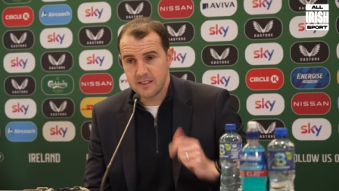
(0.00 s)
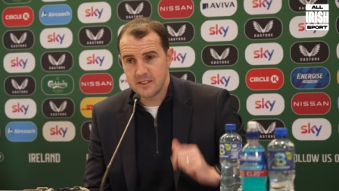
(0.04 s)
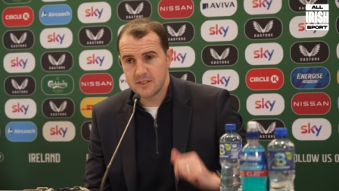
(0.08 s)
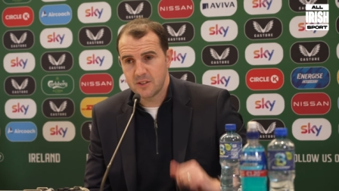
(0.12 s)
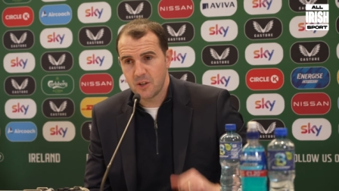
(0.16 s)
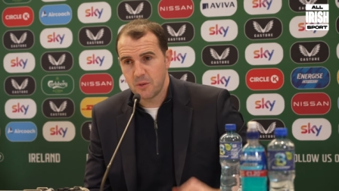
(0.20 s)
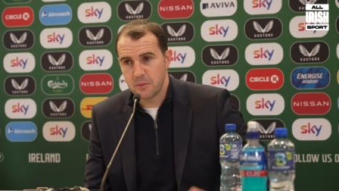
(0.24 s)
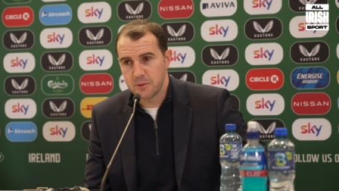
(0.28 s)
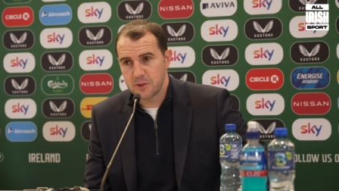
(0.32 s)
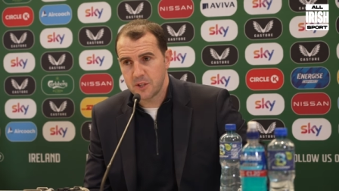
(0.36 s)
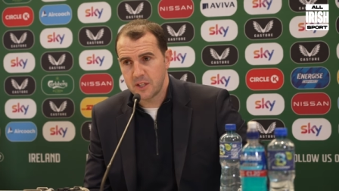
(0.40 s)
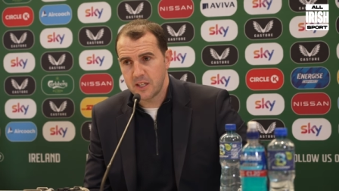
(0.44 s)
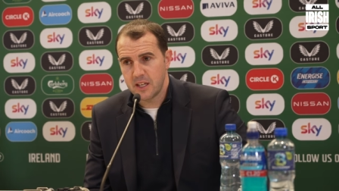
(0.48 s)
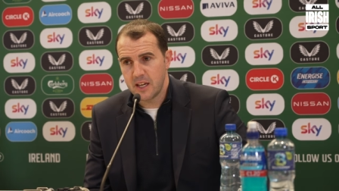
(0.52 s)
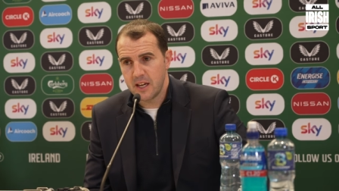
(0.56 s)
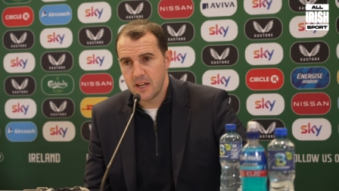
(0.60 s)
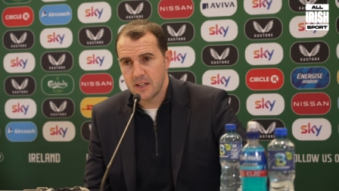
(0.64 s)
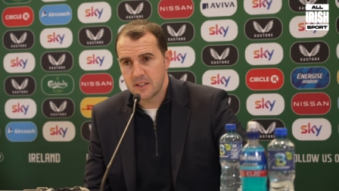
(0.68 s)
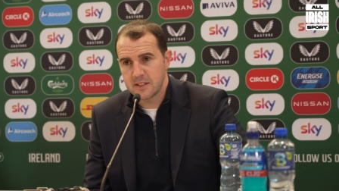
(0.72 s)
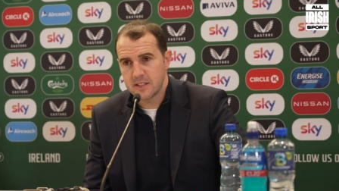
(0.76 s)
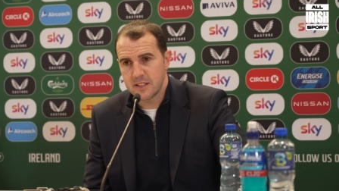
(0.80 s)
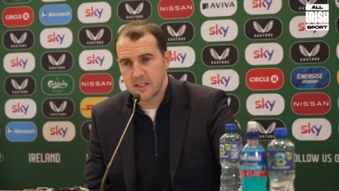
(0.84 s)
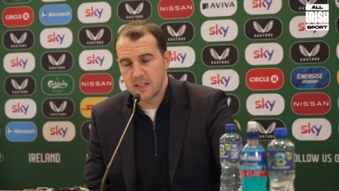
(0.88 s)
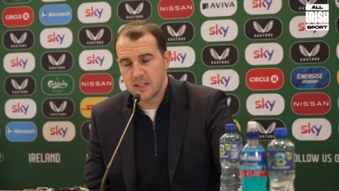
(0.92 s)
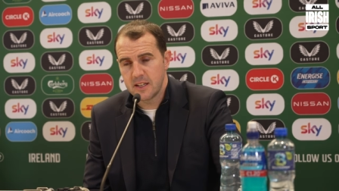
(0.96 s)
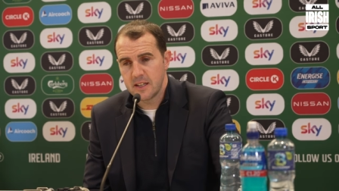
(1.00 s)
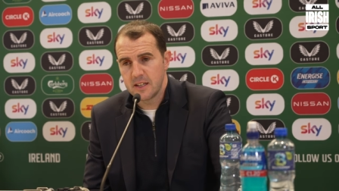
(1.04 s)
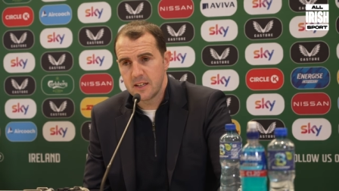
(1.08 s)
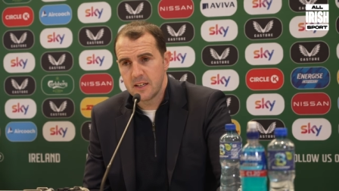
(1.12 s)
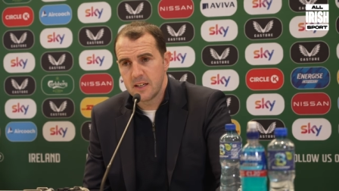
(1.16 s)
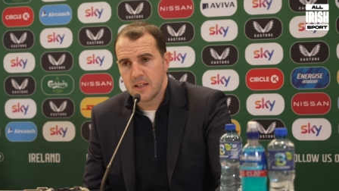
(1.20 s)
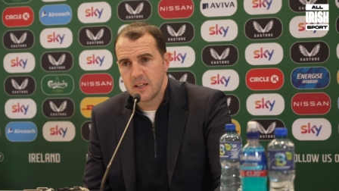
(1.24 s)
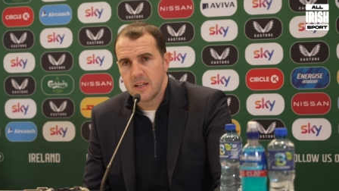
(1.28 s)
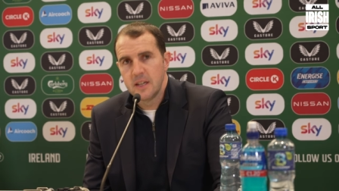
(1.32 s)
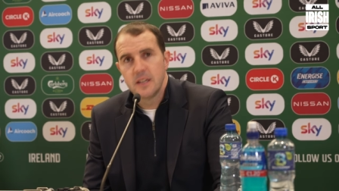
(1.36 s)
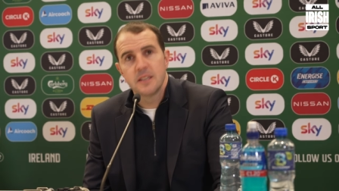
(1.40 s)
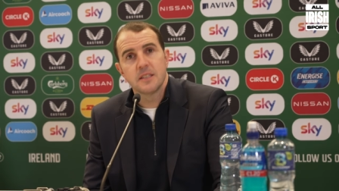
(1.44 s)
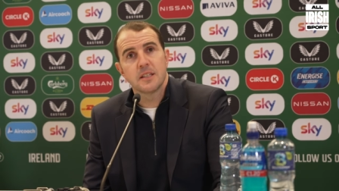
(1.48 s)
it's almost a year to the
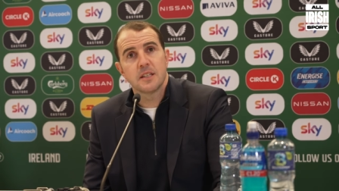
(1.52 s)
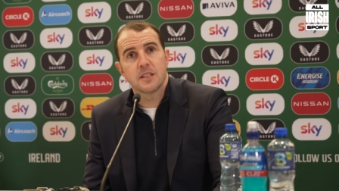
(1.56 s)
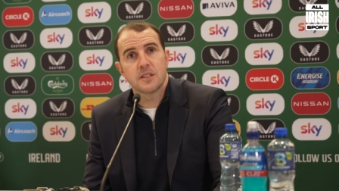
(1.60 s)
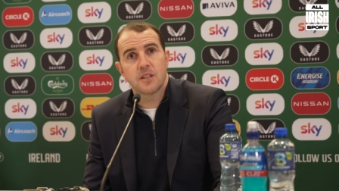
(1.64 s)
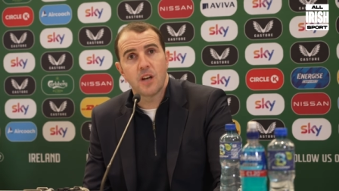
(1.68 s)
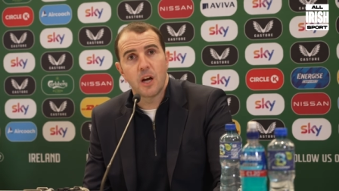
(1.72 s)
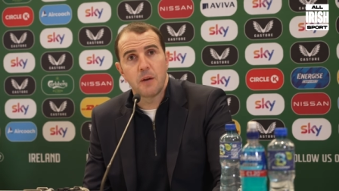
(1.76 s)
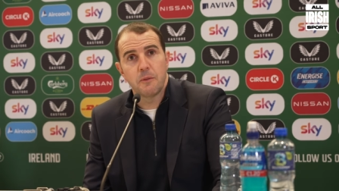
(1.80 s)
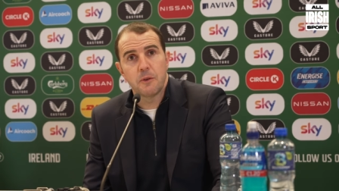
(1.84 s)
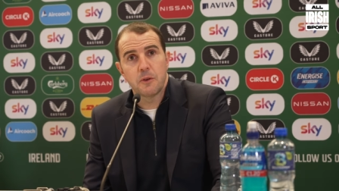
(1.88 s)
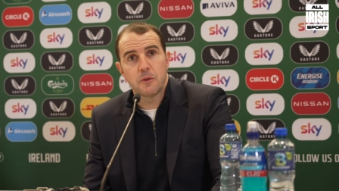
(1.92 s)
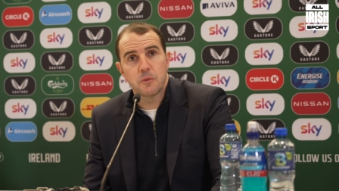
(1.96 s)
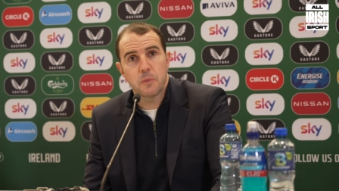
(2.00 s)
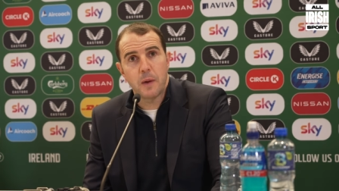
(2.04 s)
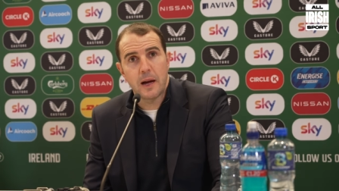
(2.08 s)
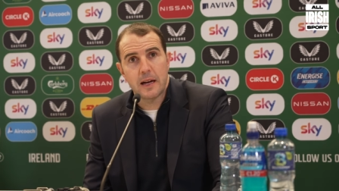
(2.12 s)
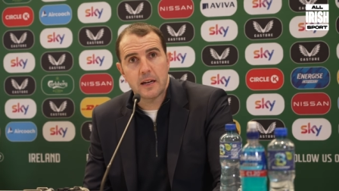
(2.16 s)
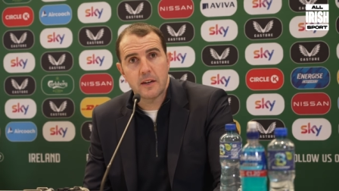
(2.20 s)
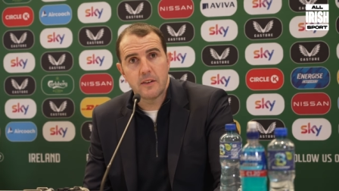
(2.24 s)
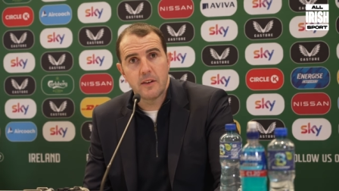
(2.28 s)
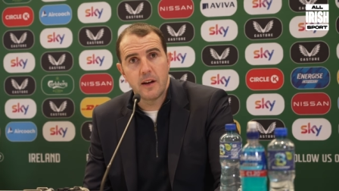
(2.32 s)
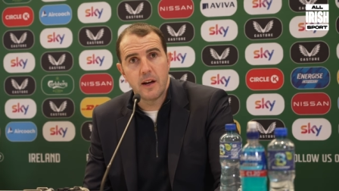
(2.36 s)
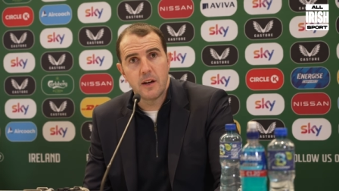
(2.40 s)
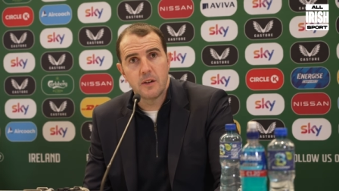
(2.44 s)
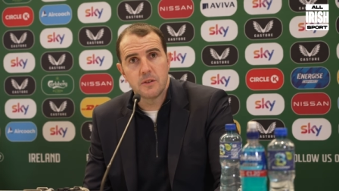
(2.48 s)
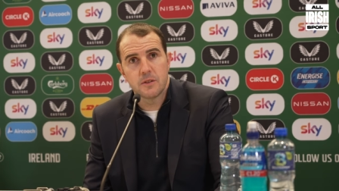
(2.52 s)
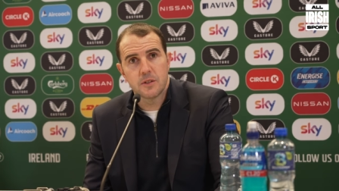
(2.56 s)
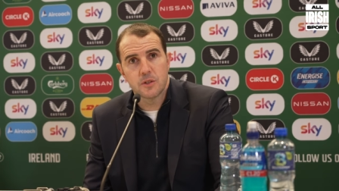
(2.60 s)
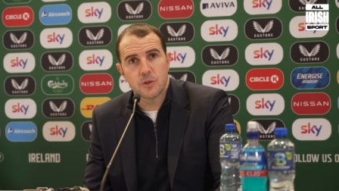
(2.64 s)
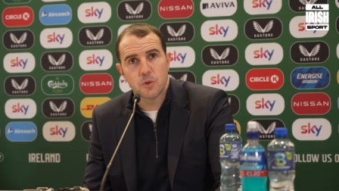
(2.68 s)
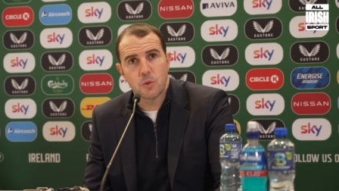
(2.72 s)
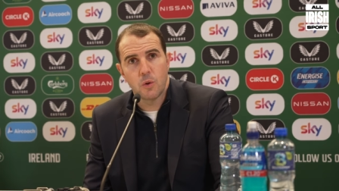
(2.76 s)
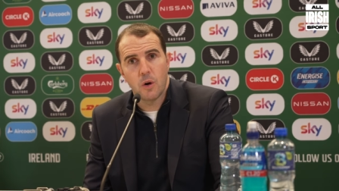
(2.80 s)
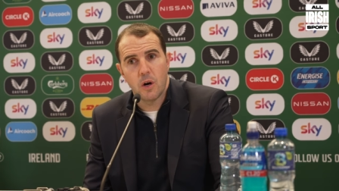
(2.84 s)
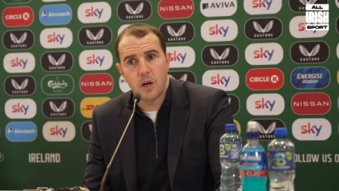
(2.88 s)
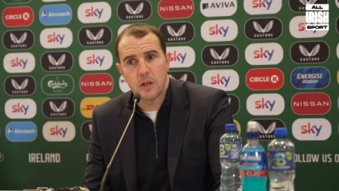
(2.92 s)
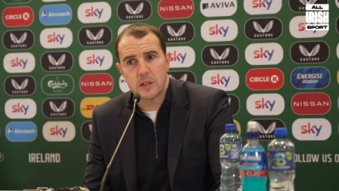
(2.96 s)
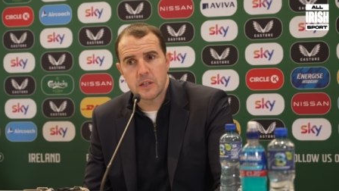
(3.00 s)
time he was back around the
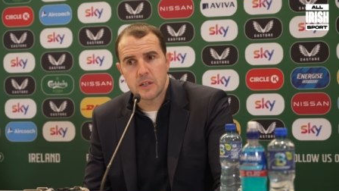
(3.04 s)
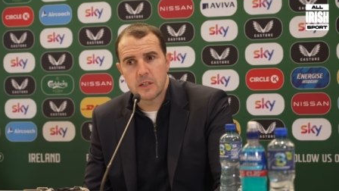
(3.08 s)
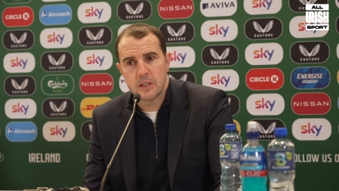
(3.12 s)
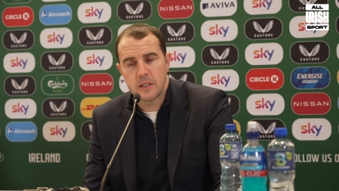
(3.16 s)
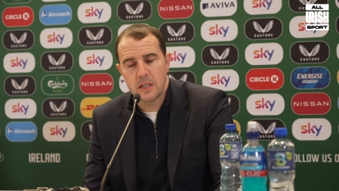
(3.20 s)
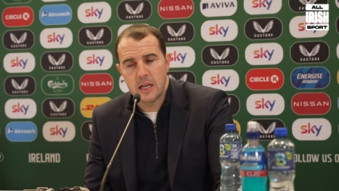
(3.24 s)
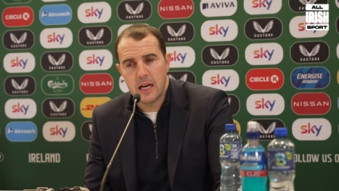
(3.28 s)
squad.